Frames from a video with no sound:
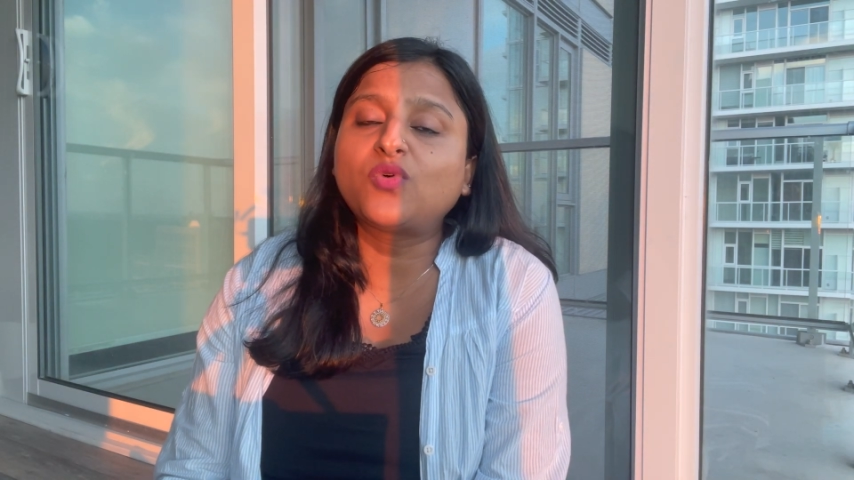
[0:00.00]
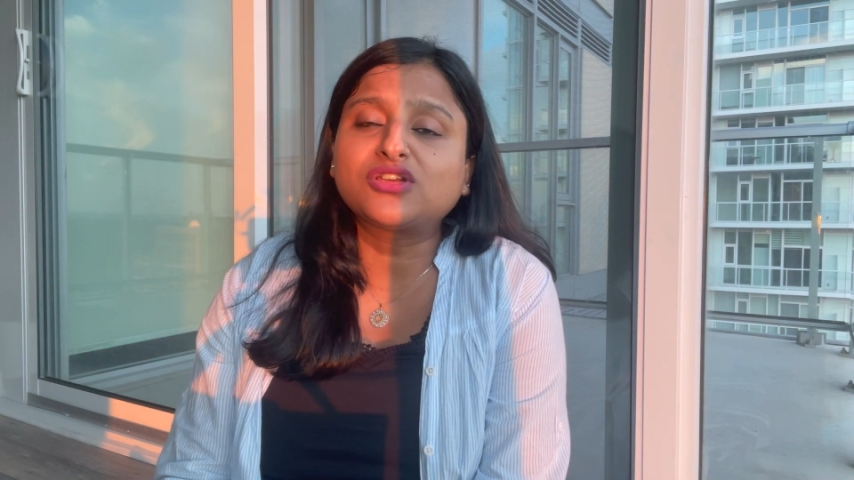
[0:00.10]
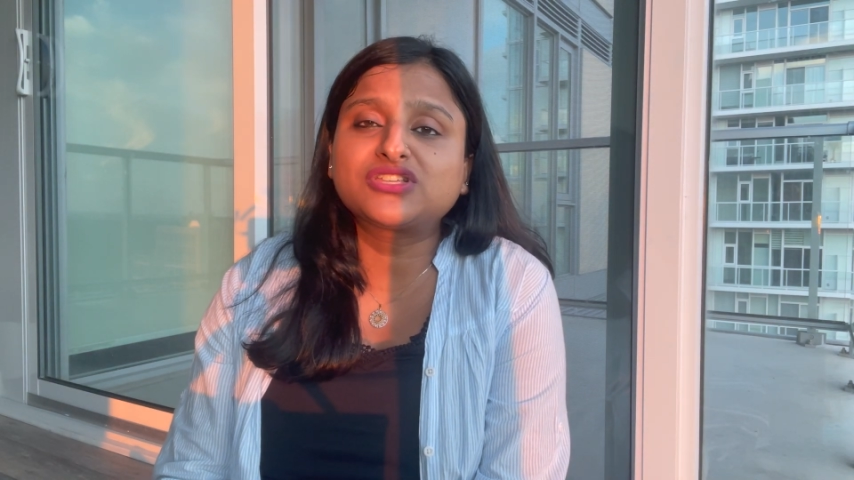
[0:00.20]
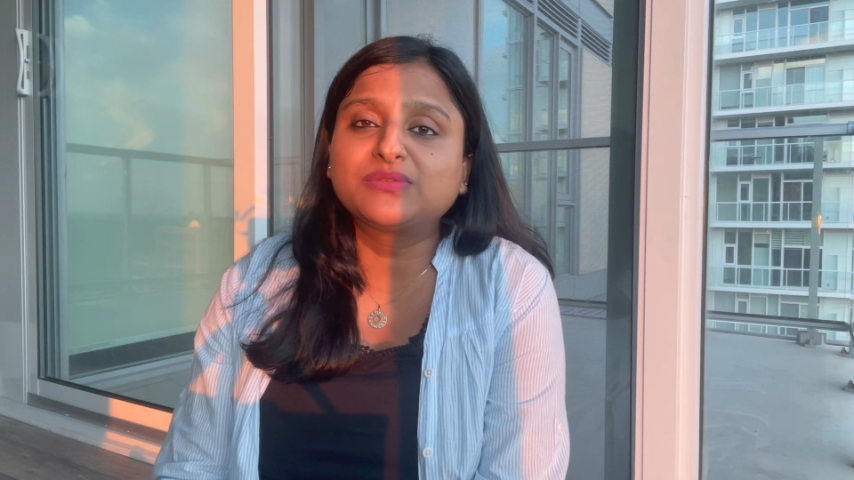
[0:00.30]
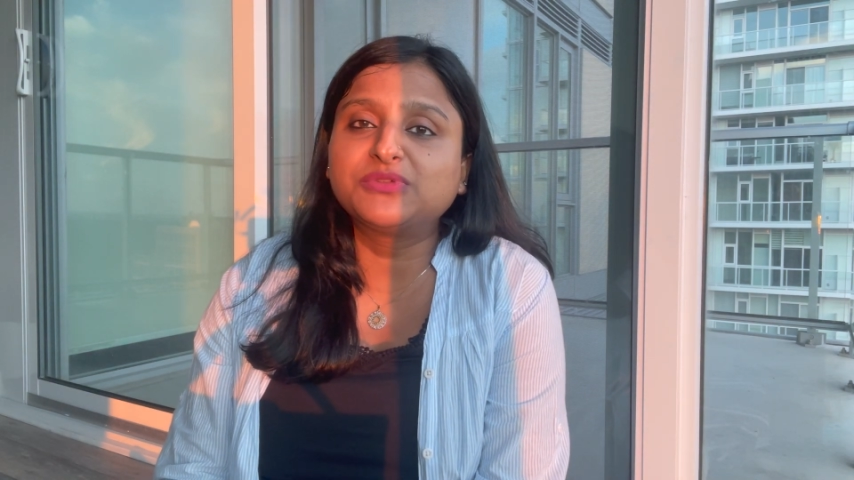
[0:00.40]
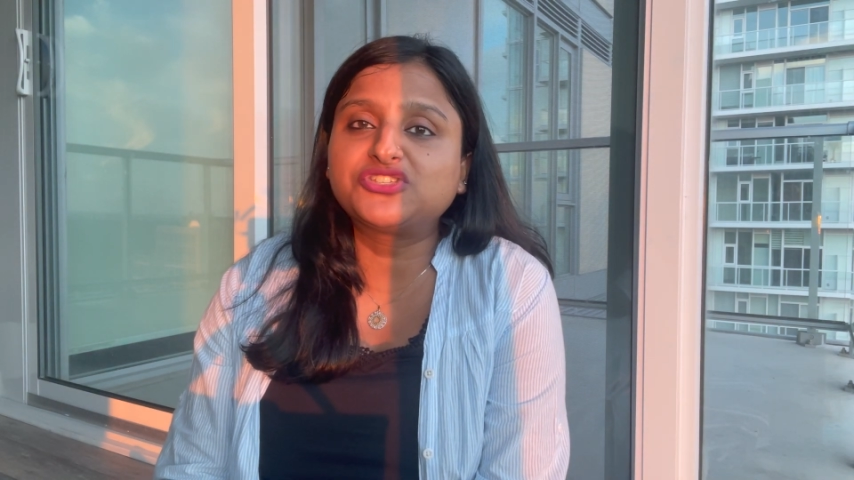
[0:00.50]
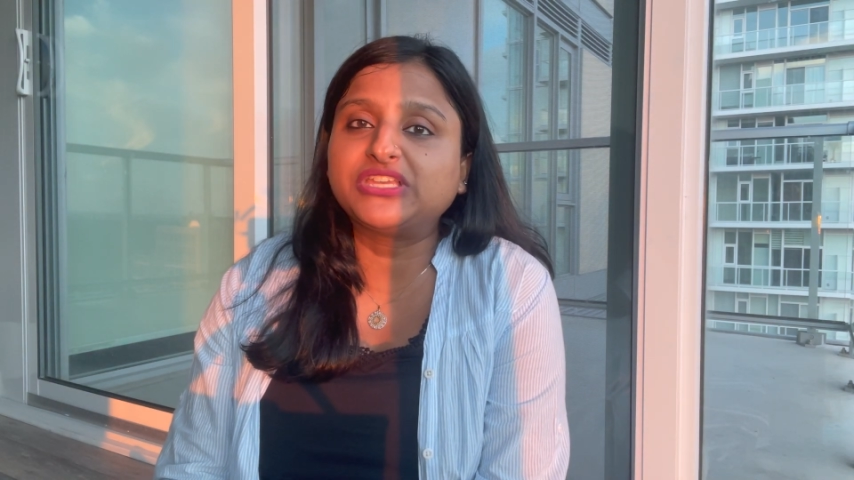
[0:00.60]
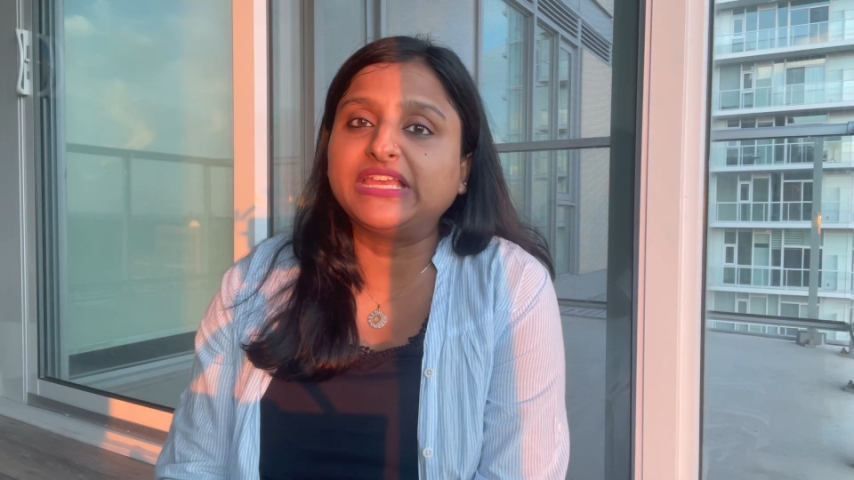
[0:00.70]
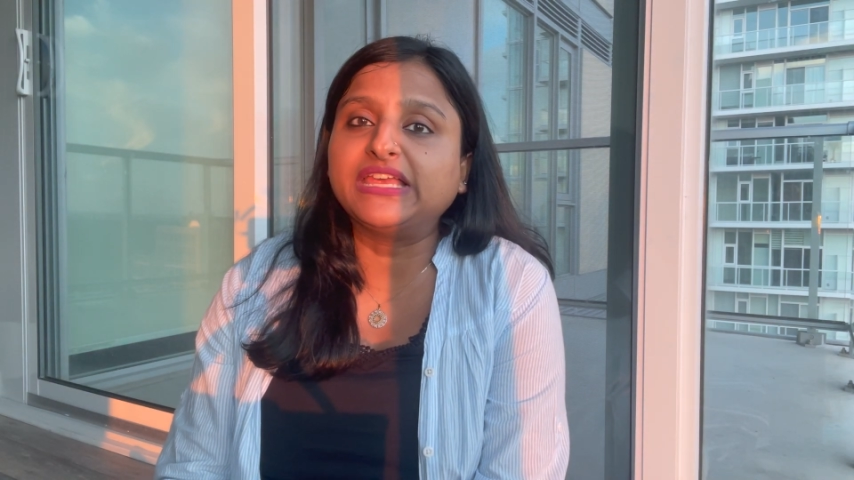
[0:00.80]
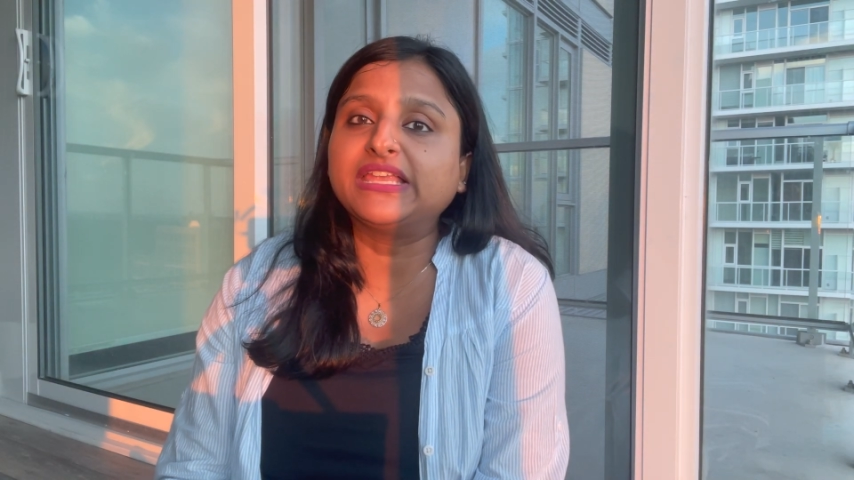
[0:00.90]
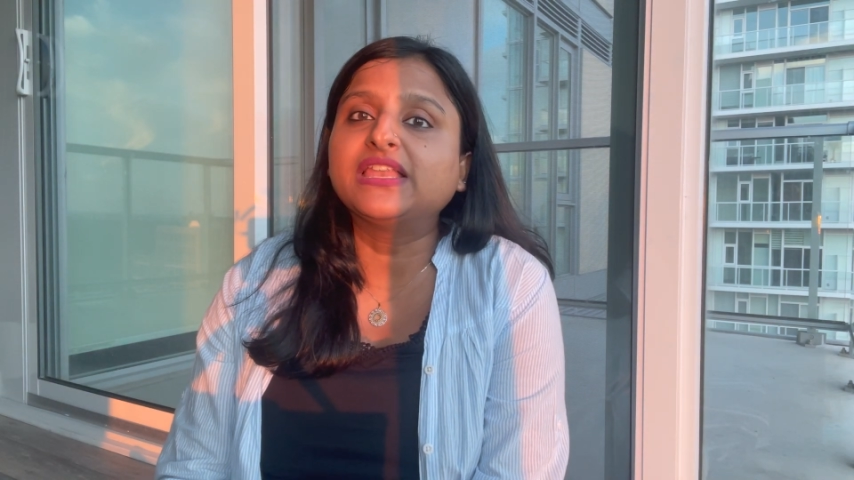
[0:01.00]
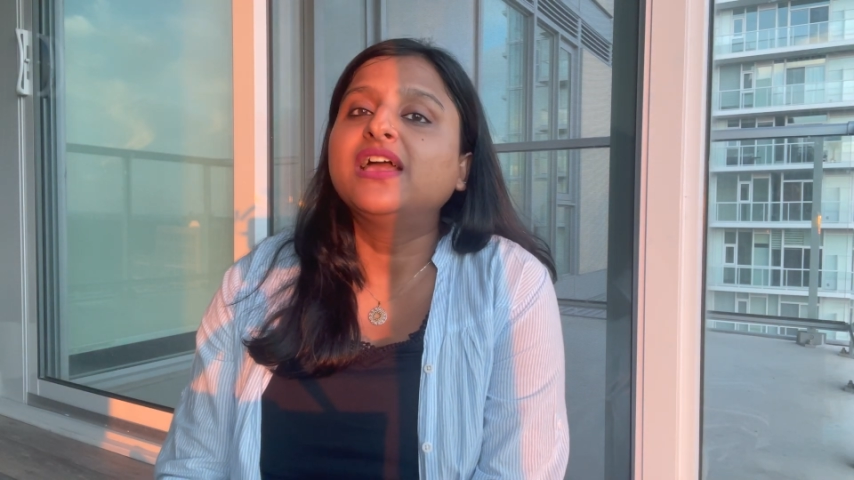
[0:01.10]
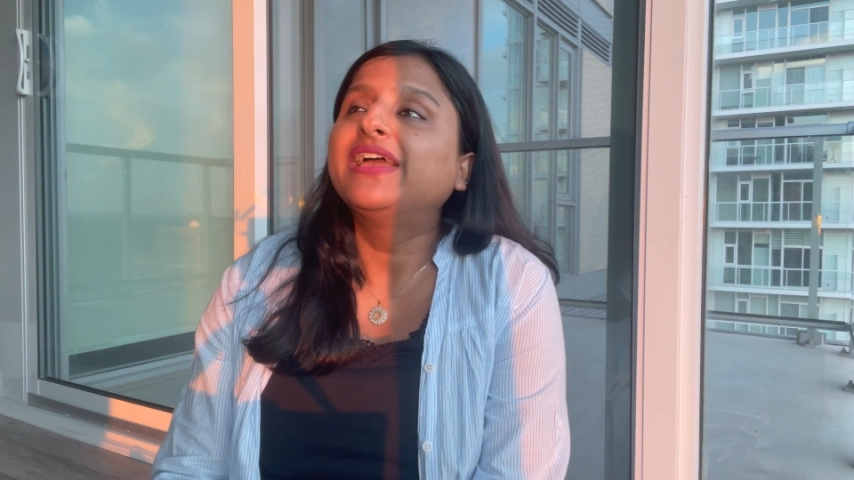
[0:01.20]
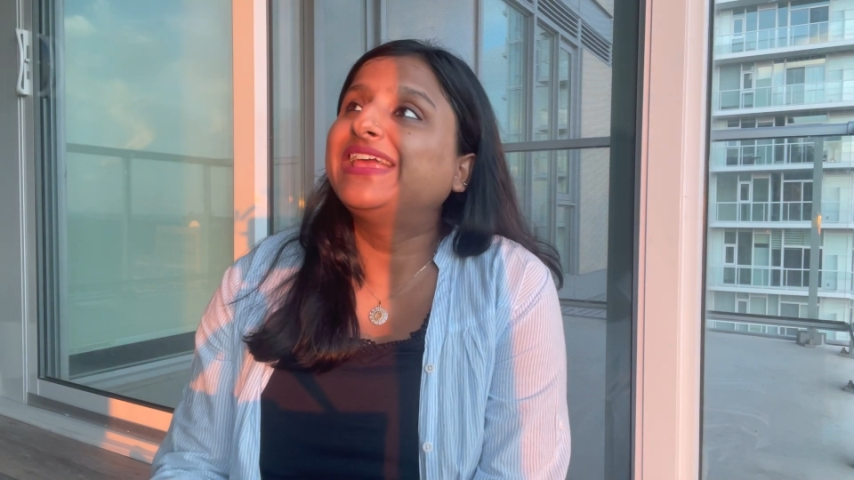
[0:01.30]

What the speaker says: washing machine,